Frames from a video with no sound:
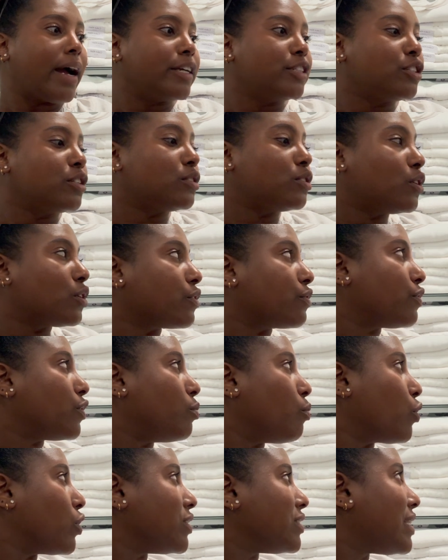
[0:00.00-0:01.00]
I should look for
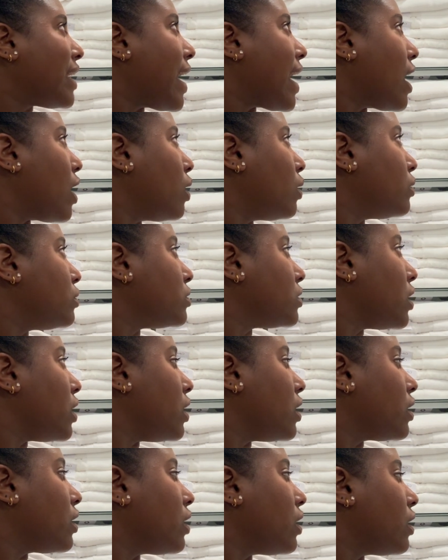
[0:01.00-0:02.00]
more towels
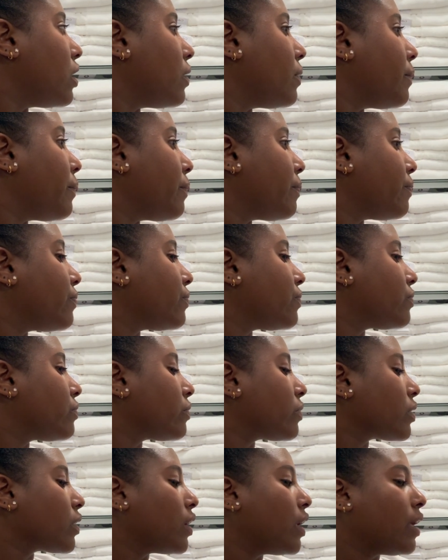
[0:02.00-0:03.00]
here.
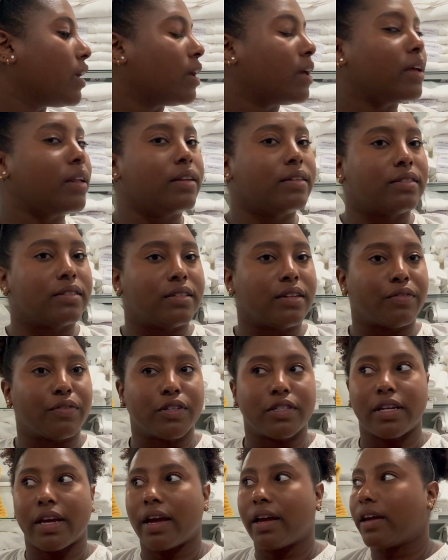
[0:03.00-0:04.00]
It is a
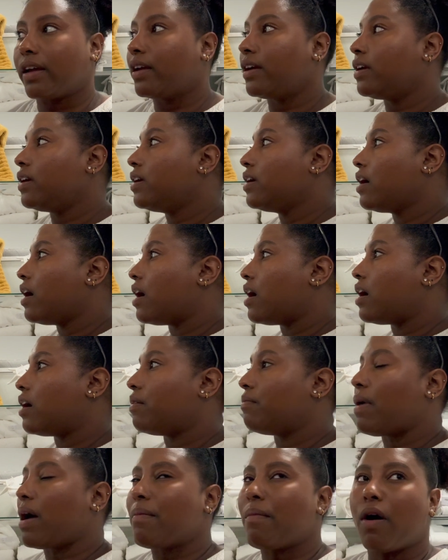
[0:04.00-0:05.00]
different day.
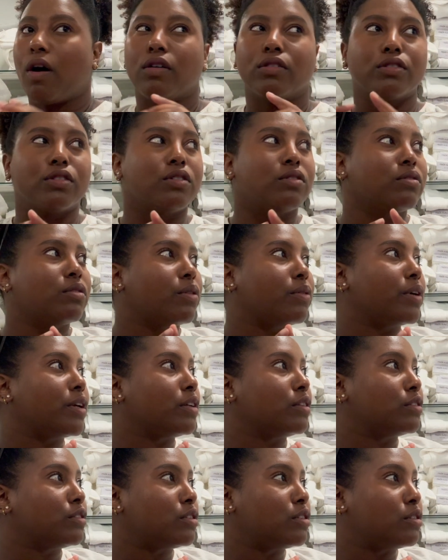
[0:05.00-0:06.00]
Um, I'm also
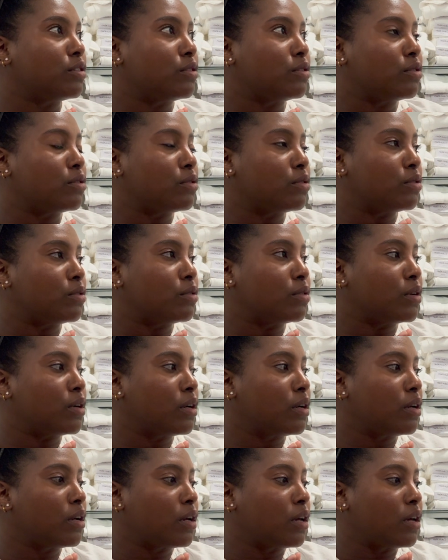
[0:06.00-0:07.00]
going to
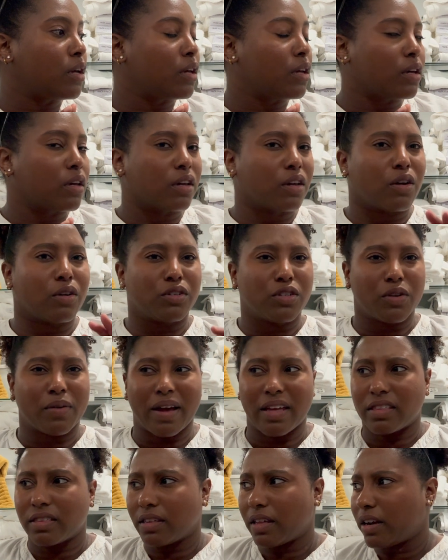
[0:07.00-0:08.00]
go to
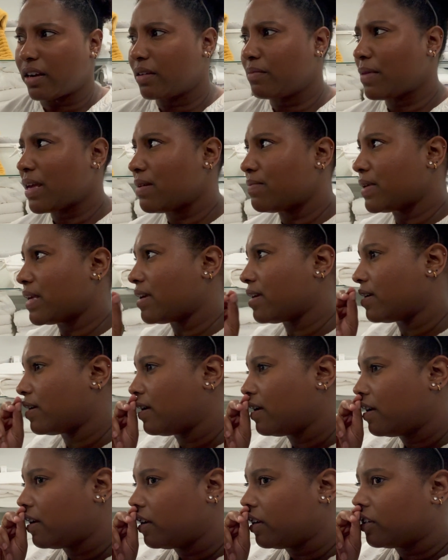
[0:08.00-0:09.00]
Athleta maybe
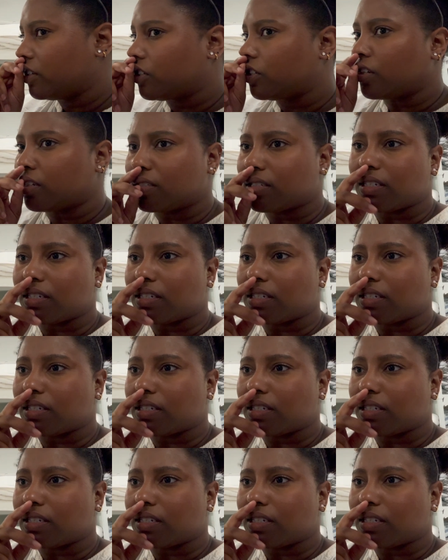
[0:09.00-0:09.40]
just